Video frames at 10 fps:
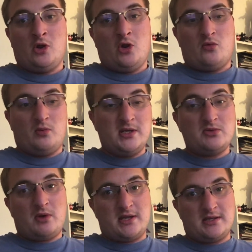reason
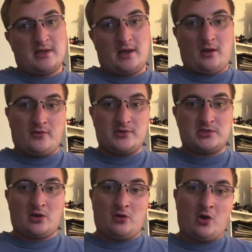why is that
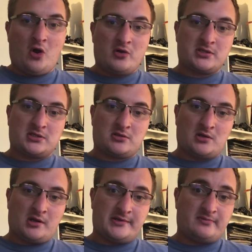so Hulk is
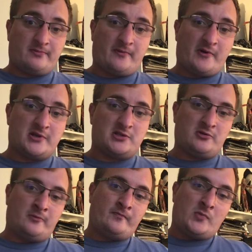transported
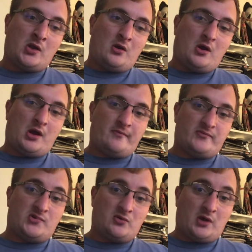to
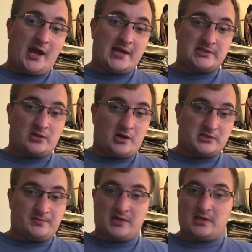Asgard. It's
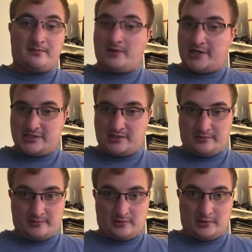pretty
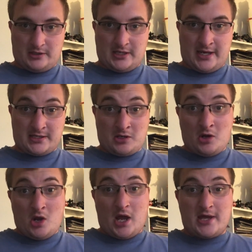surprising with that.
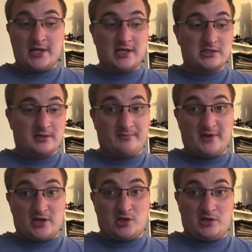I think it's
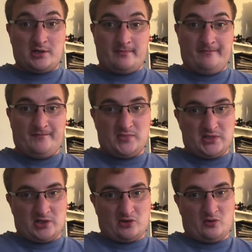pretty good in
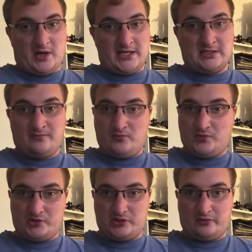particular ways
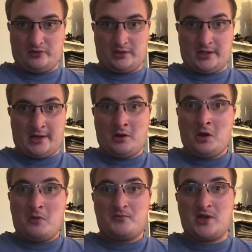and similar like that.
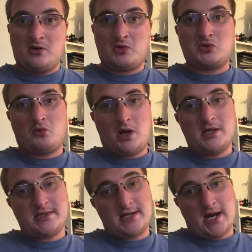There was
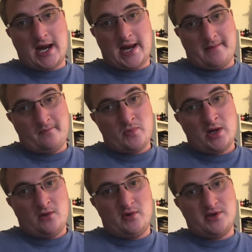one time
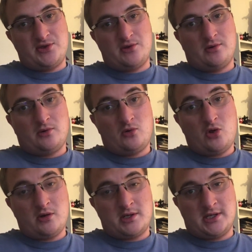when
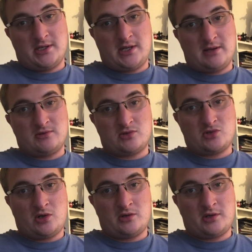Loki had
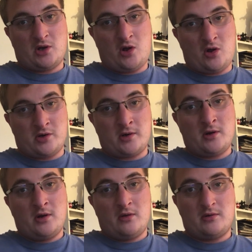control of the Hulk
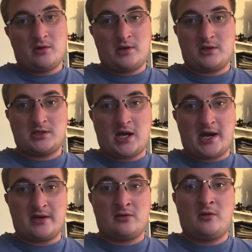in the
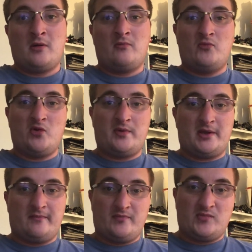entire movie,
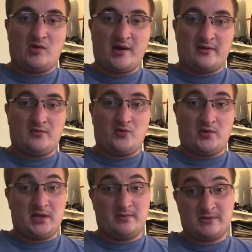
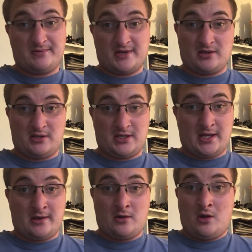particularly like
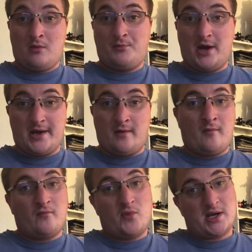that. But,
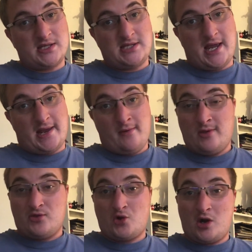like I say,
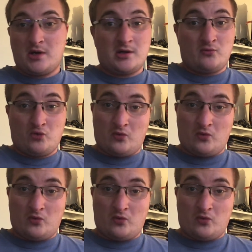Thor and